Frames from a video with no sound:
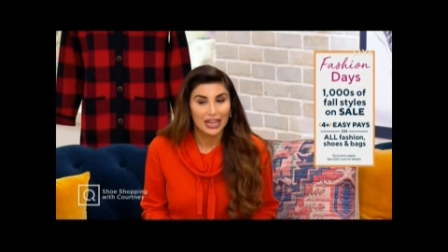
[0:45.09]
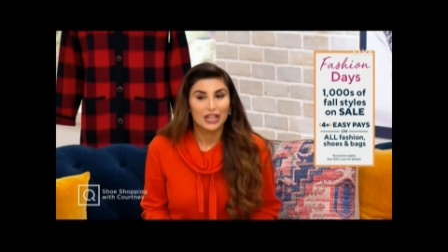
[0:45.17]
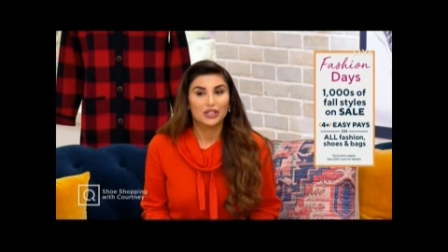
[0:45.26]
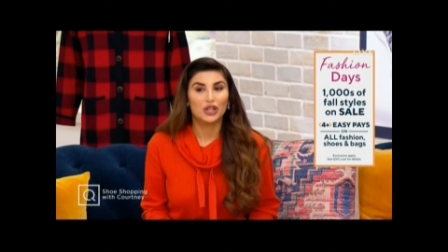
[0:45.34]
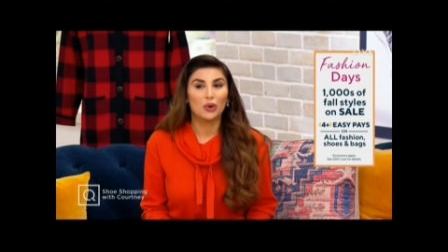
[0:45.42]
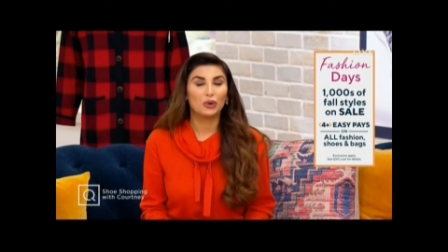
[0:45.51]

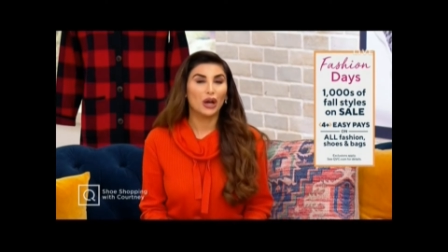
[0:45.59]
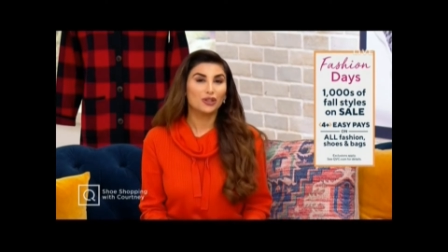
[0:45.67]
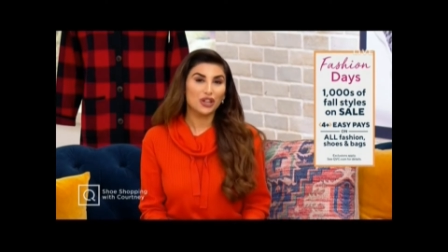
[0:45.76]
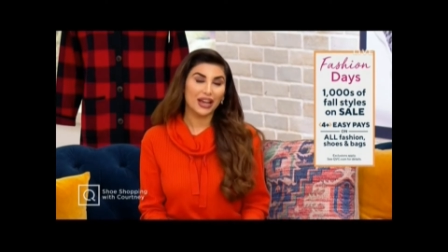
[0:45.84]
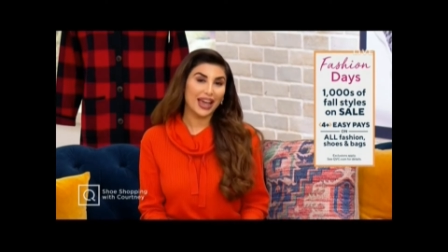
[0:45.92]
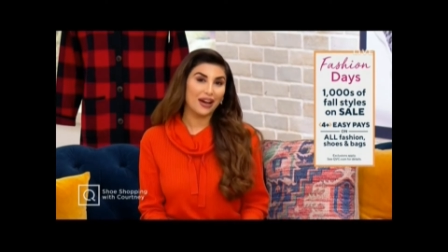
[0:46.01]
So go
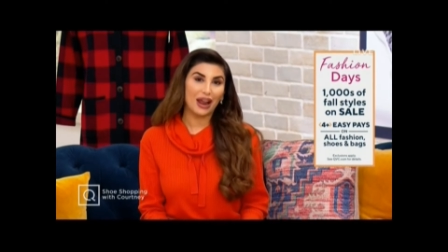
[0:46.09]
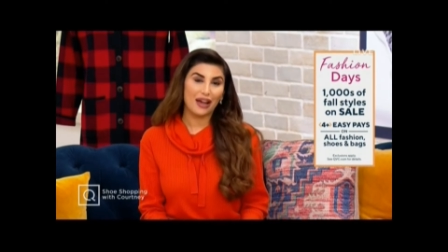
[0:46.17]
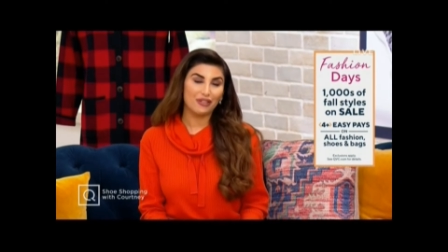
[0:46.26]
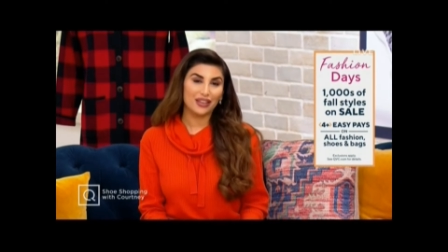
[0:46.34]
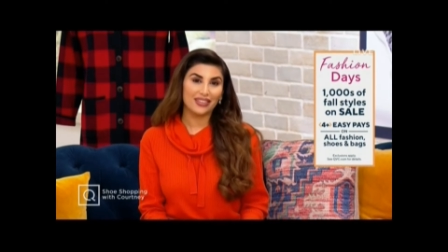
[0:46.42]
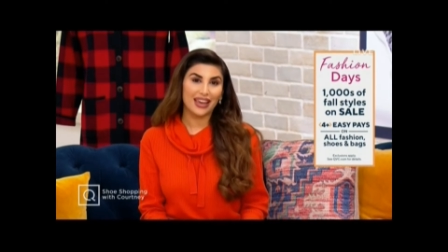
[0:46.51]
check out
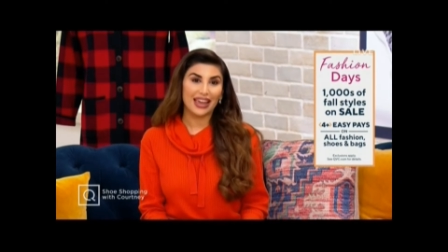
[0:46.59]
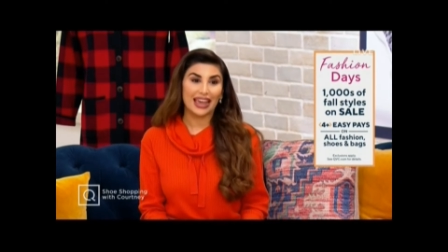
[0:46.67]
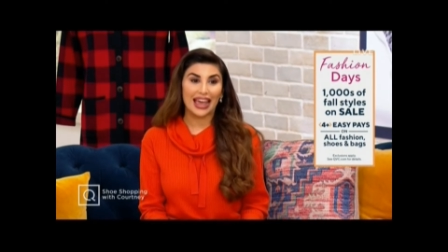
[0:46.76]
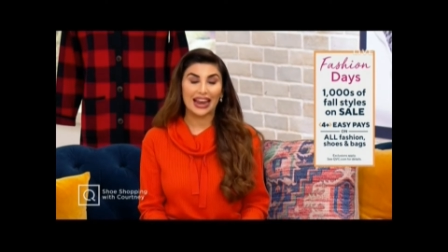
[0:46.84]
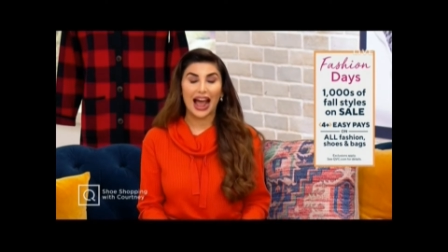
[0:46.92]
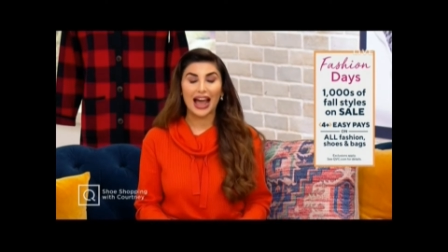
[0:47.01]
everything.
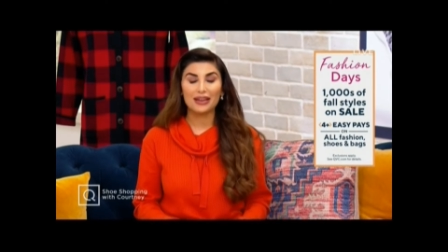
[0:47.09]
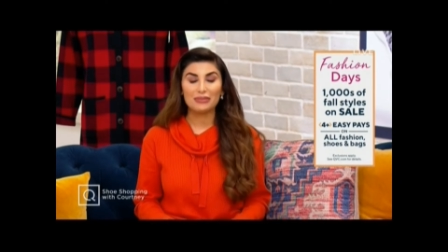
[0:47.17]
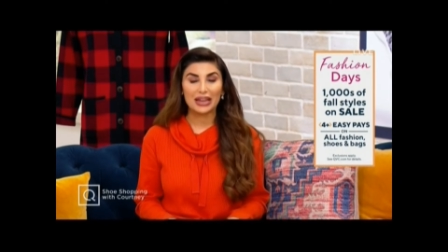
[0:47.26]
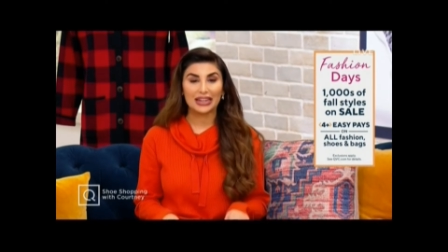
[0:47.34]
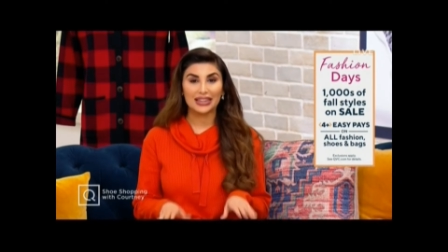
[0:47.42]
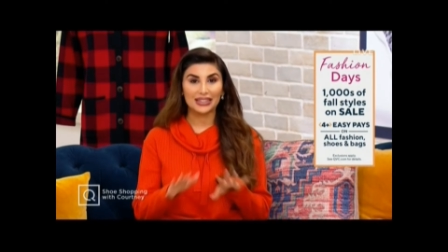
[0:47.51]
And I
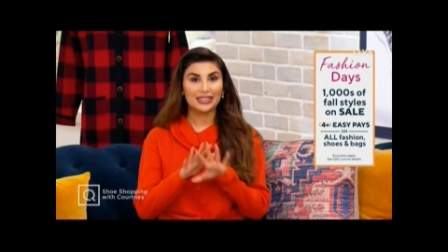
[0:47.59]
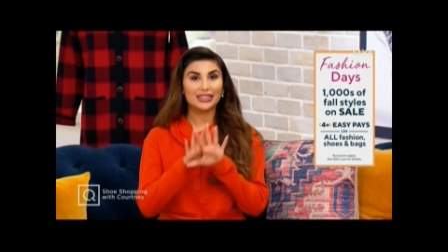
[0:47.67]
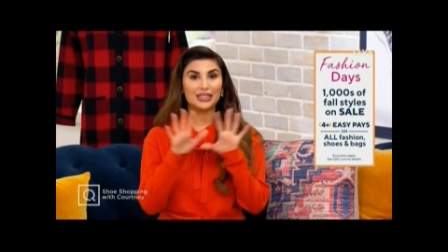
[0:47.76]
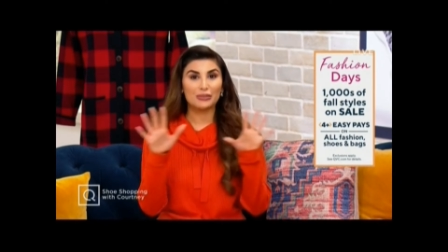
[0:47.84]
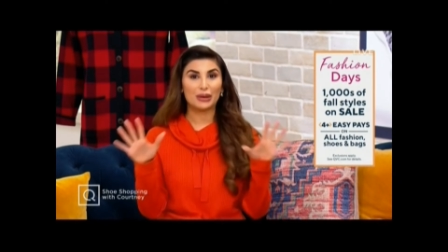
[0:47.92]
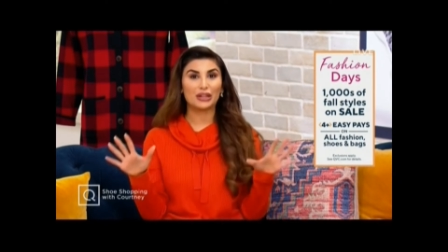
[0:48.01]
mean, this is
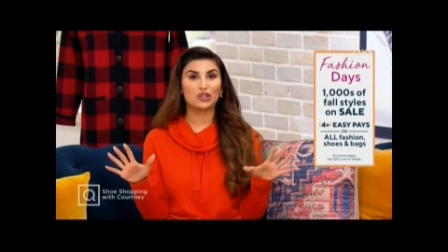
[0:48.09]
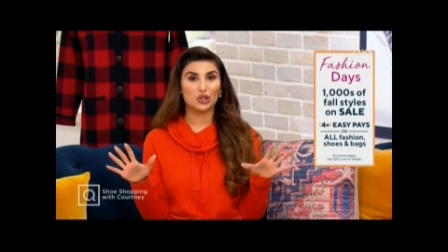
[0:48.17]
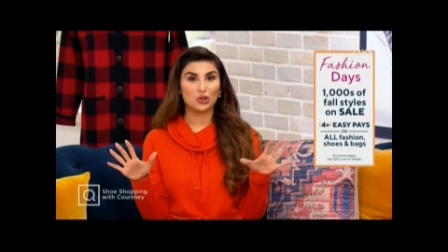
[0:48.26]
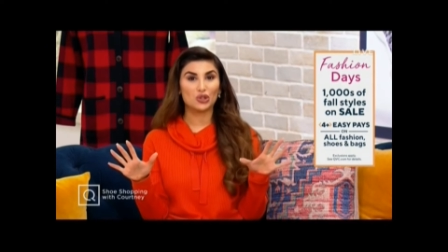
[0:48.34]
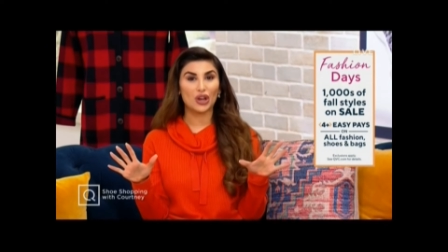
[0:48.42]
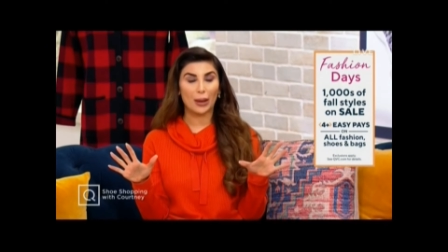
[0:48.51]
the big
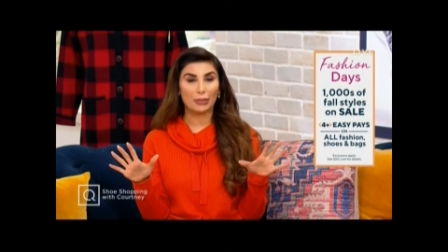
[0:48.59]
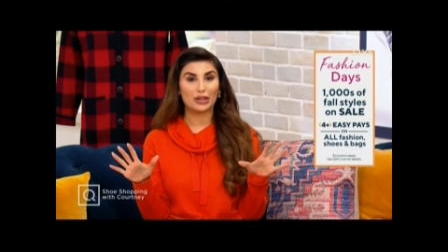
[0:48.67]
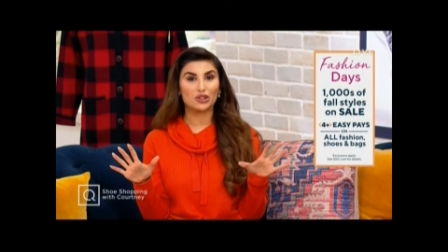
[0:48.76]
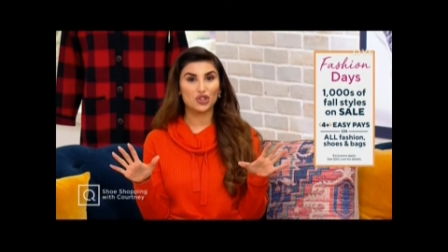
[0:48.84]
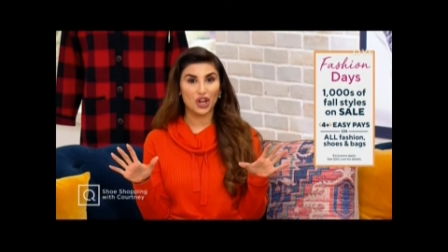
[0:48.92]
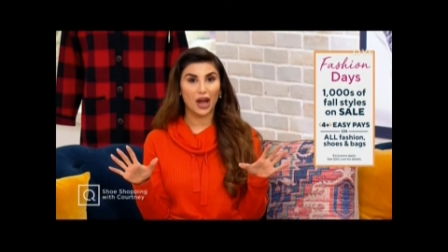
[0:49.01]
shoe shopping
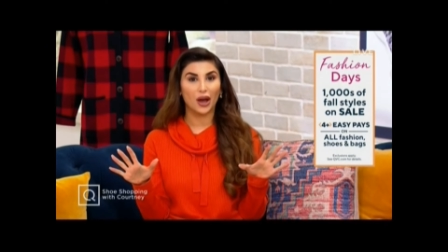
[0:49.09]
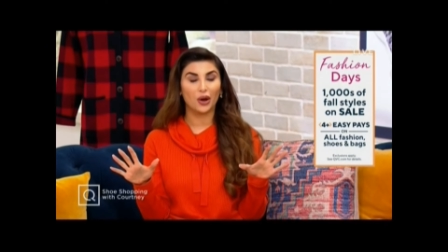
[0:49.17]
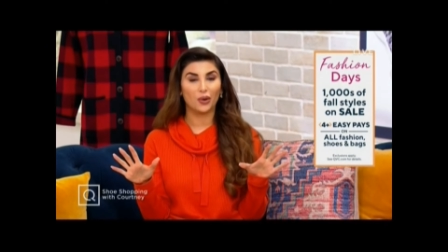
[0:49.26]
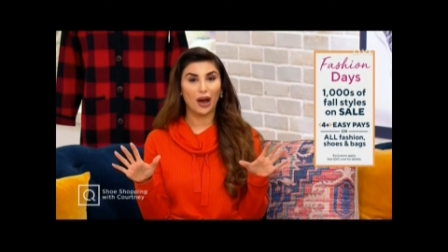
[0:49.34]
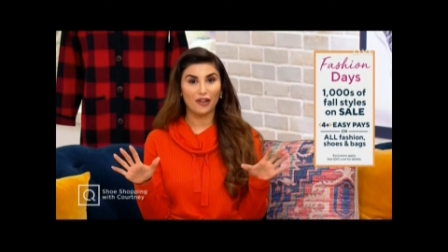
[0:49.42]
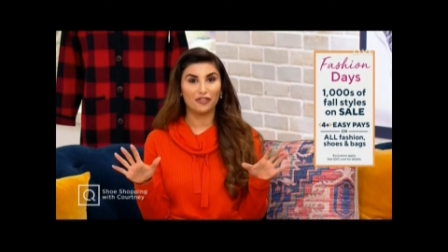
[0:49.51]

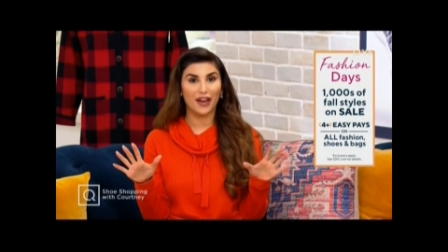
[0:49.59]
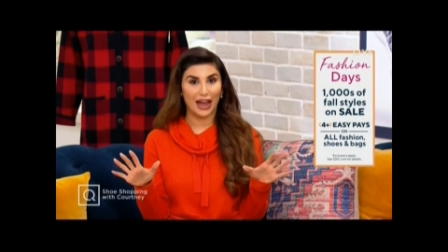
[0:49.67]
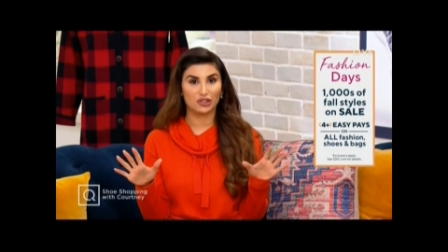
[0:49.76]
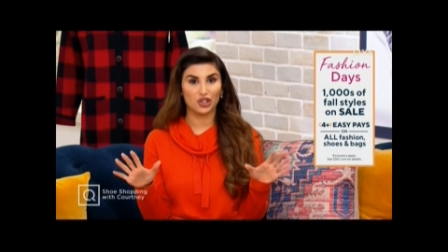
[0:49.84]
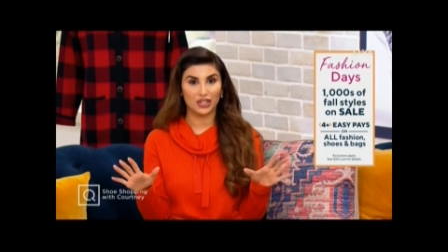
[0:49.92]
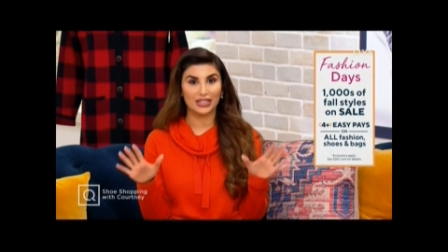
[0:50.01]
show of
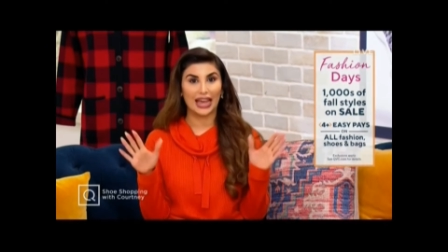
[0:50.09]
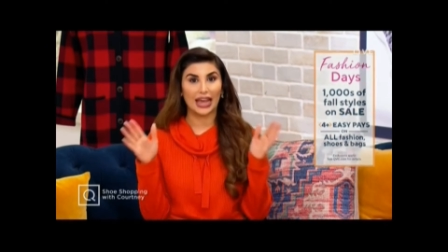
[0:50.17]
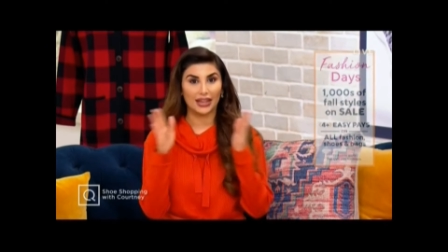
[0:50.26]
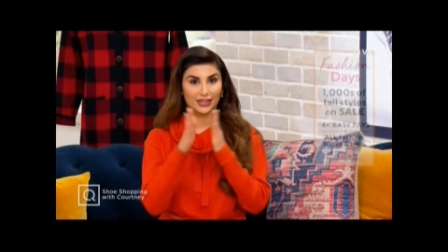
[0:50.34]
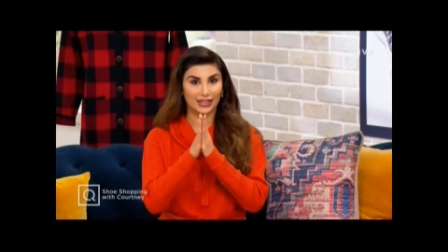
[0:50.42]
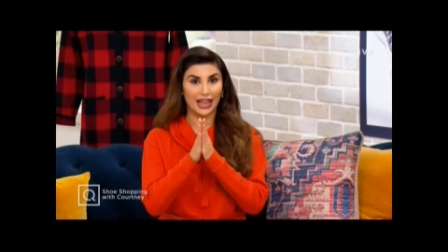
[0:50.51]
fashion
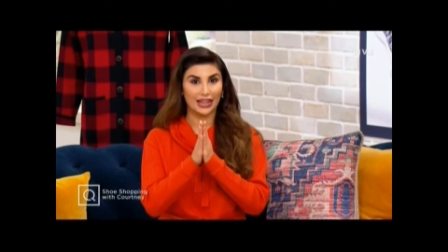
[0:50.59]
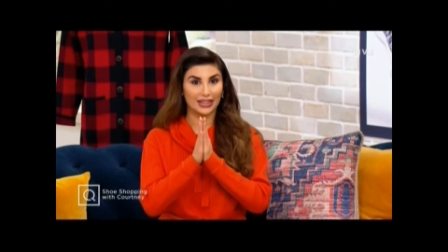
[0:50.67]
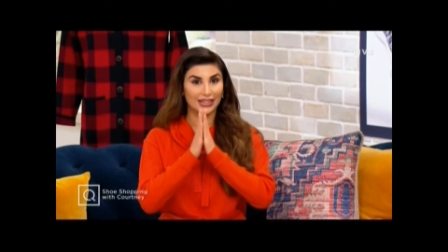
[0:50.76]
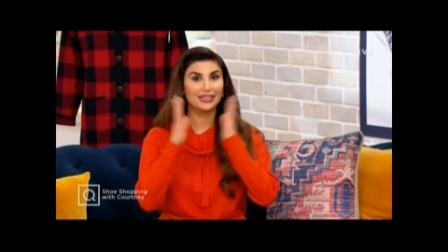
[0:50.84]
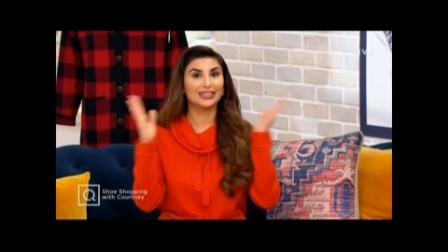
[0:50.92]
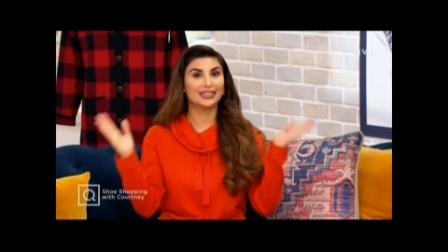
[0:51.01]
days. Like,
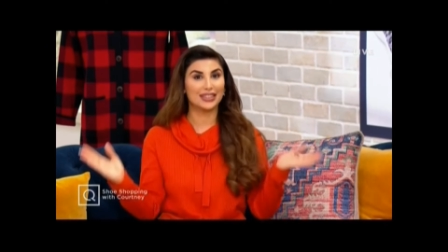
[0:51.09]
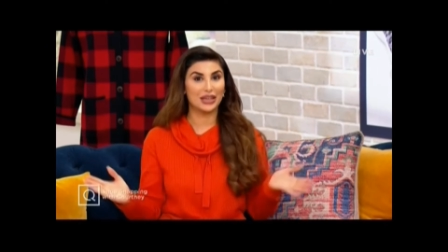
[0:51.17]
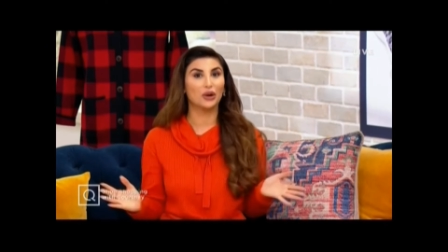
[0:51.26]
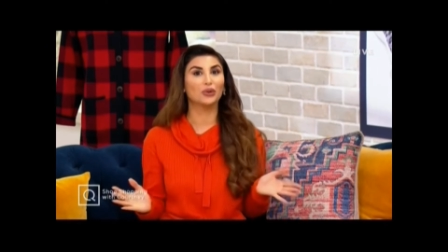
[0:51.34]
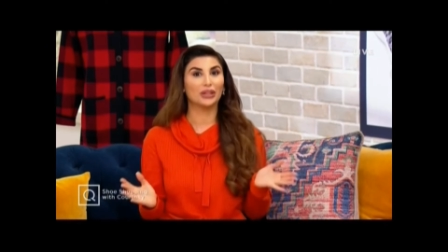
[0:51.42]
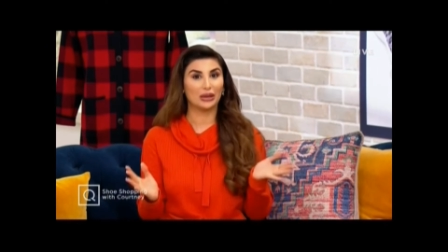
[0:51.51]
this is the
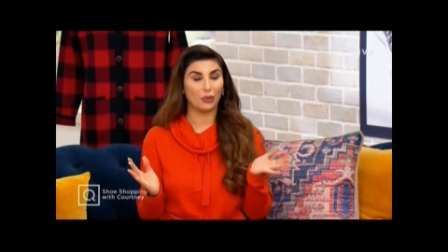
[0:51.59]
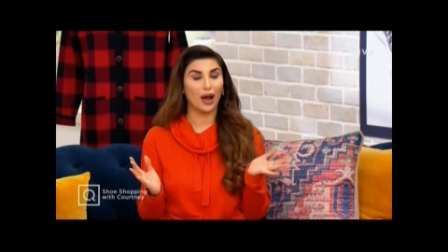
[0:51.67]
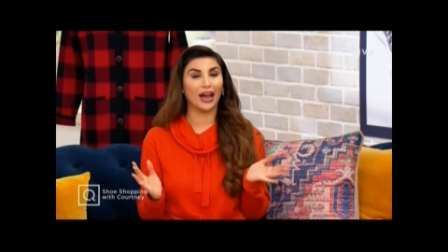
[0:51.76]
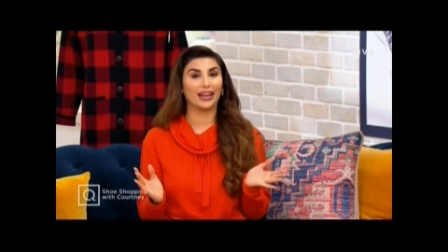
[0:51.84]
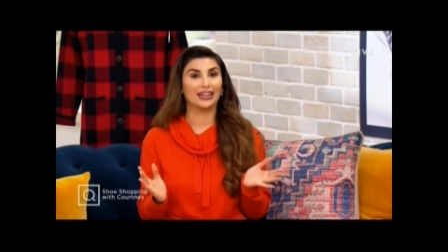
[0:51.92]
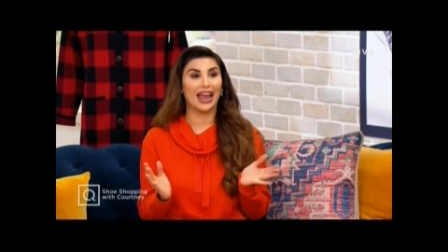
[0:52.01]
only one.